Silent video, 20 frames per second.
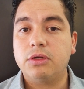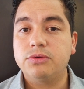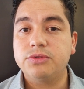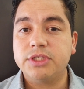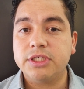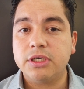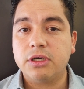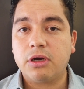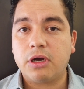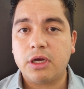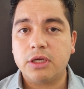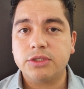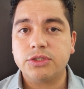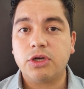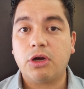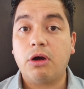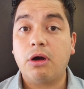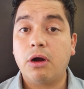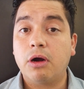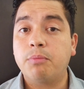closing
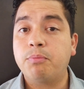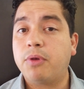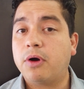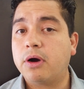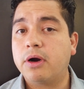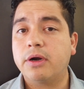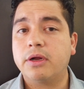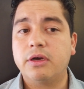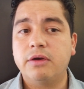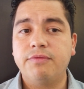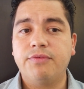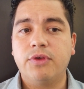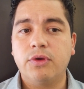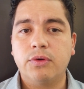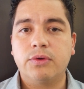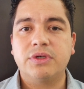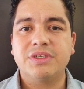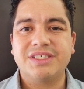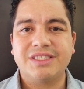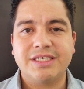costs are part of
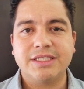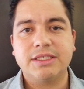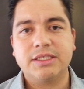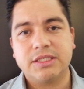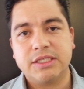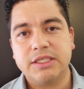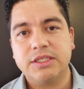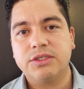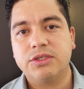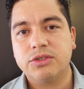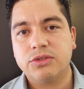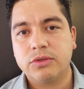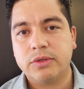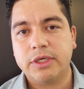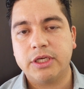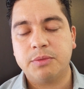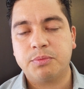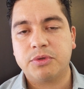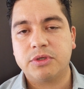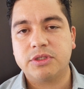your 16 to
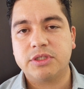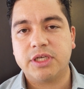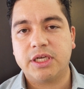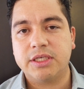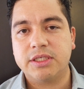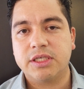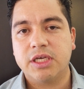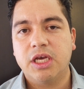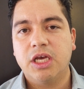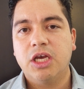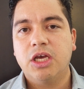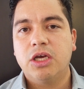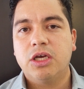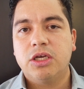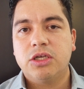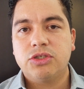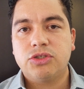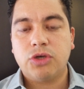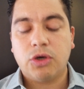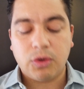20%
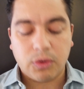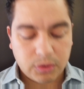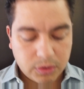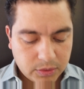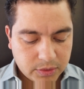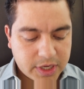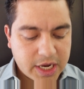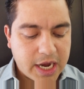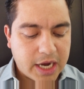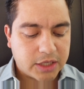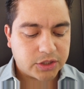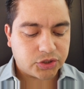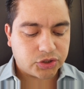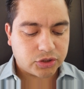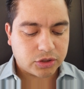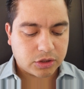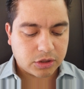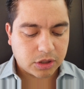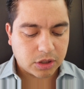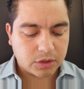total cash
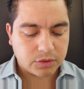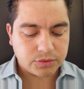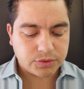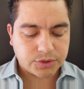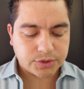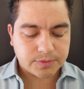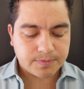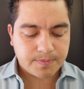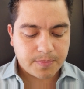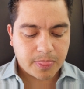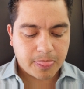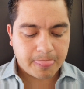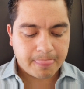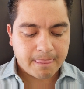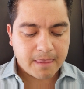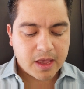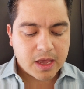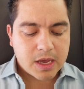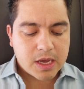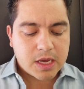to close.
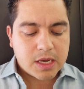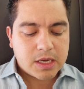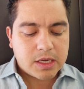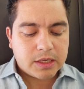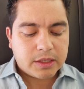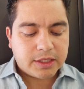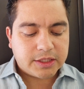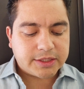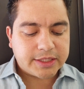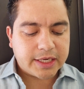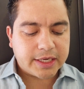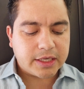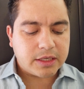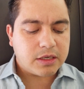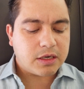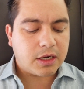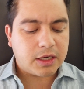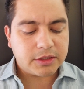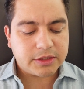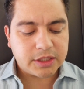The
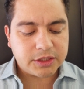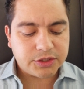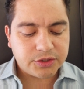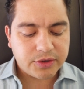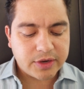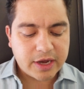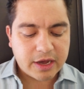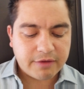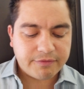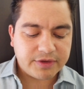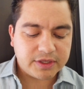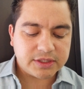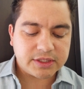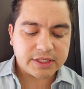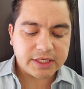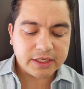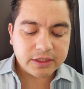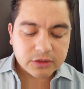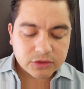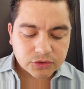second cost that you have
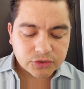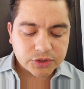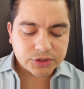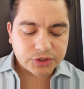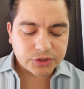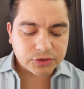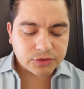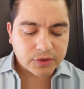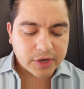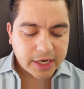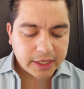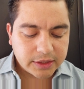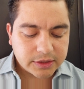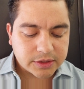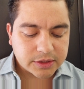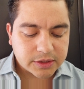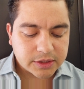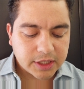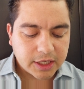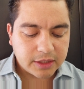is interest
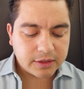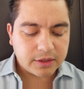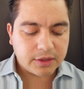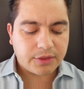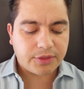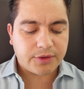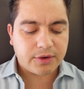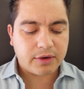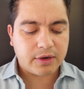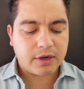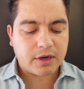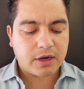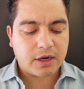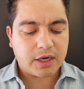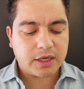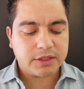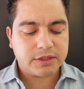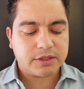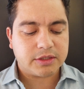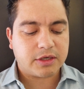rates, and the third
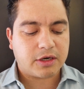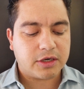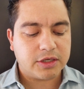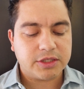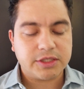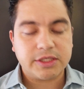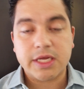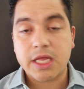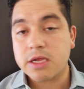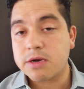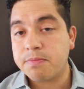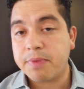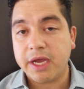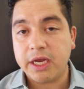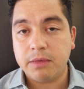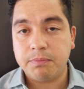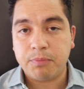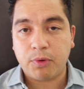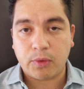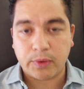cost are seller
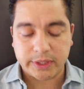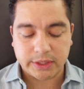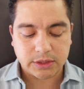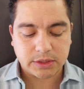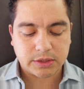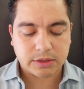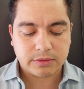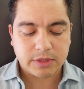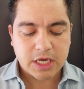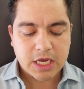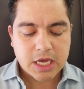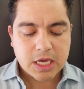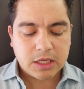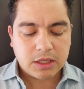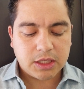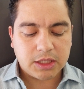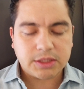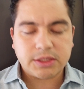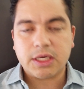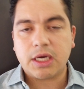paid points.
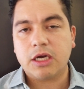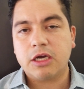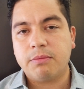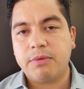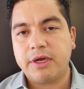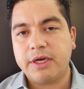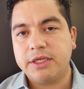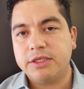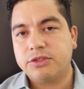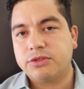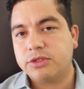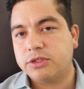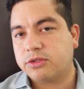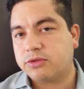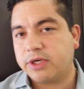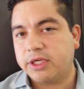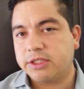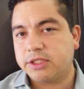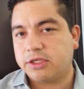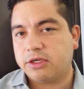Let's talk about
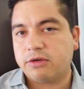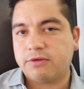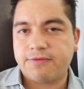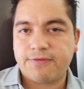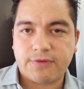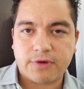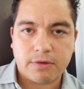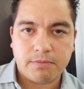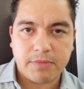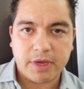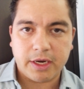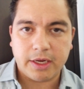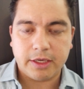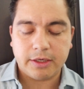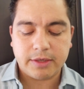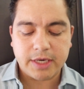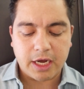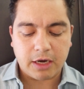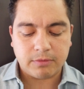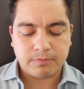interest rates here for a
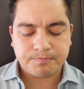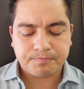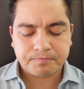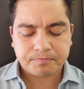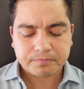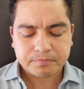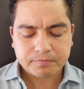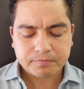minute. Now,